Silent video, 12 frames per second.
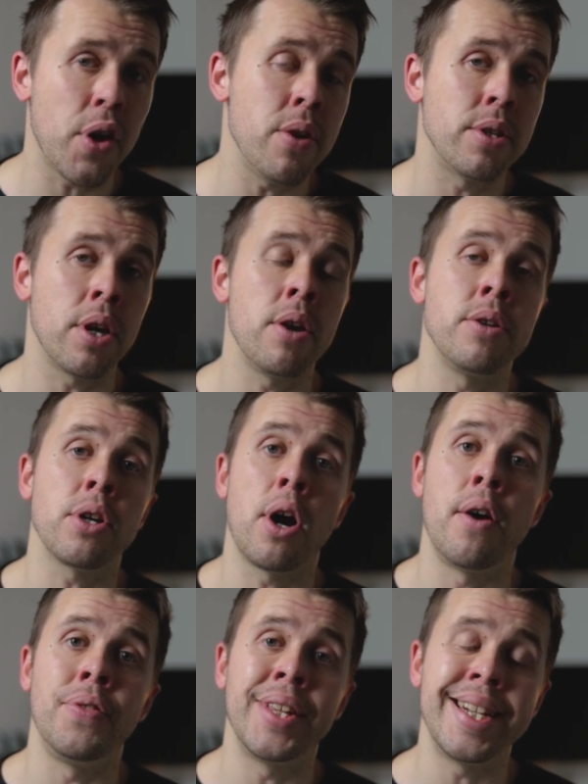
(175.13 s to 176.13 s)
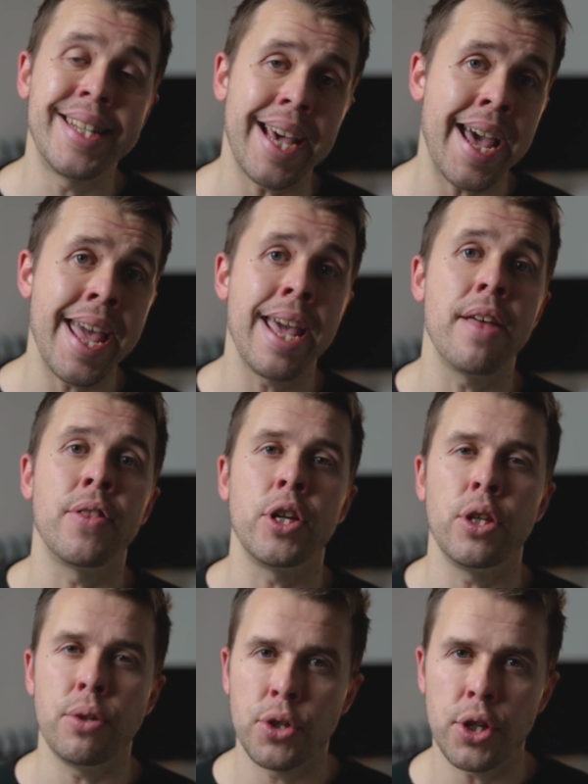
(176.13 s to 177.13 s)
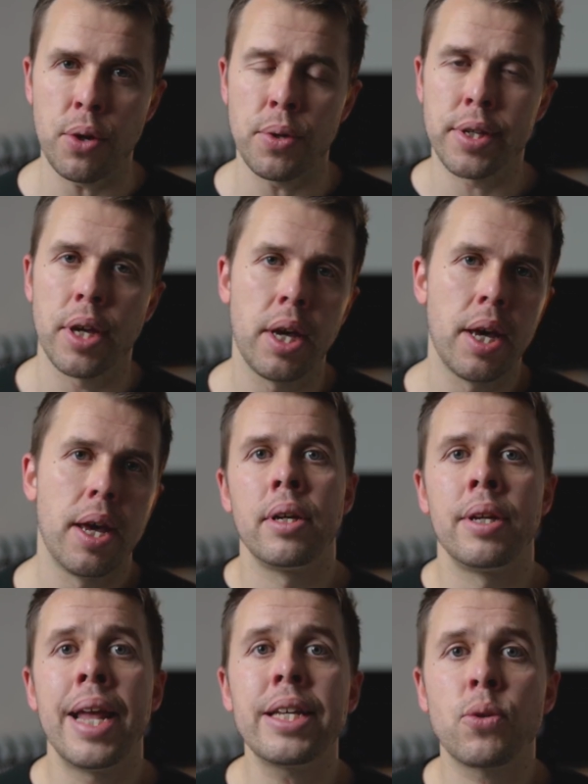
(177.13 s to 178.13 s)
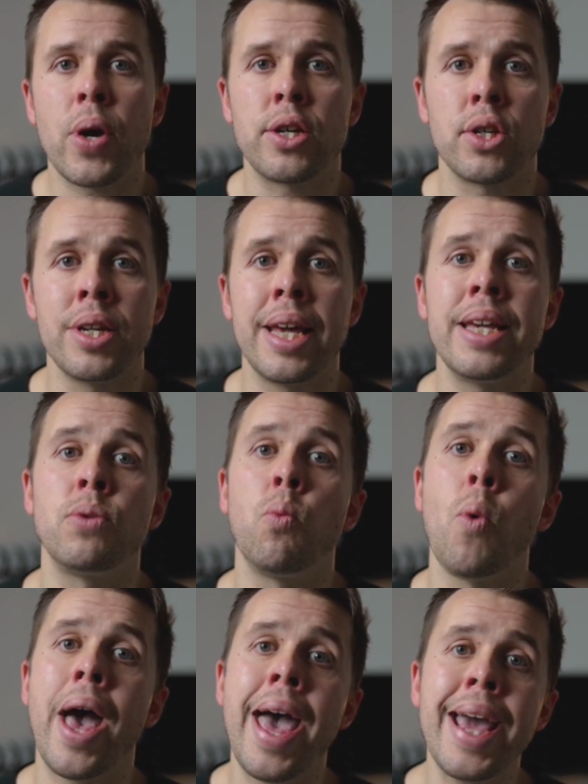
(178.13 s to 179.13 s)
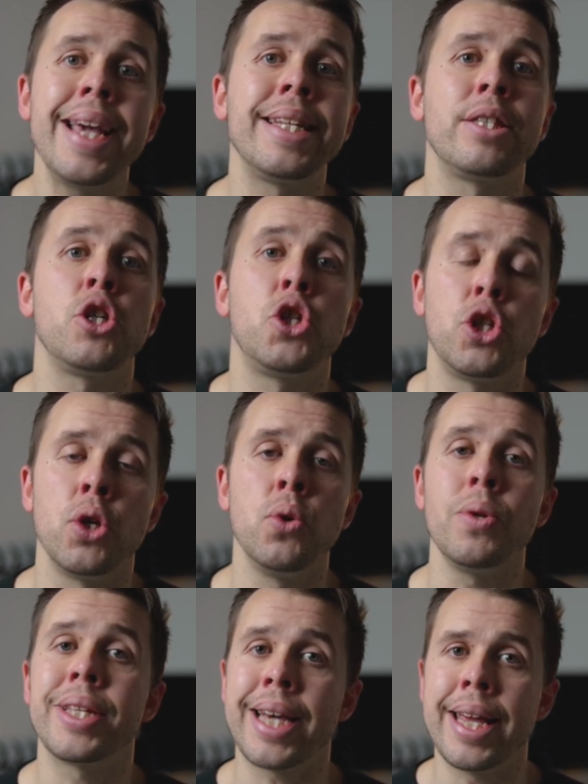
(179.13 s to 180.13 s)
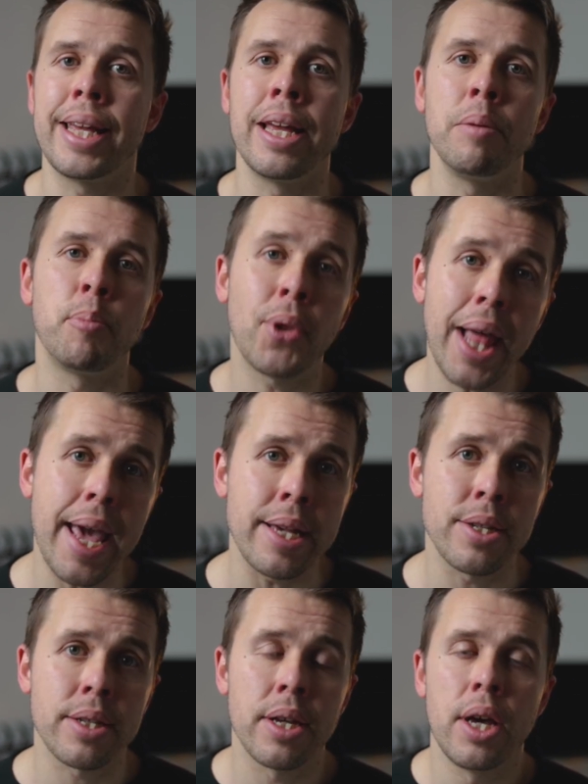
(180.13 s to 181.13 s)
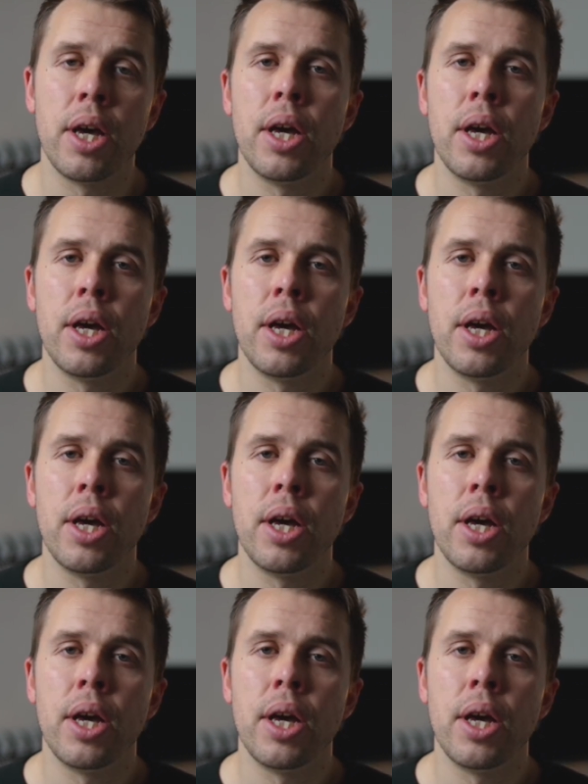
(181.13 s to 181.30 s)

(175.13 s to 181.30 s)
photos on the day that you shoot. Next question is, where is the shoot taking place?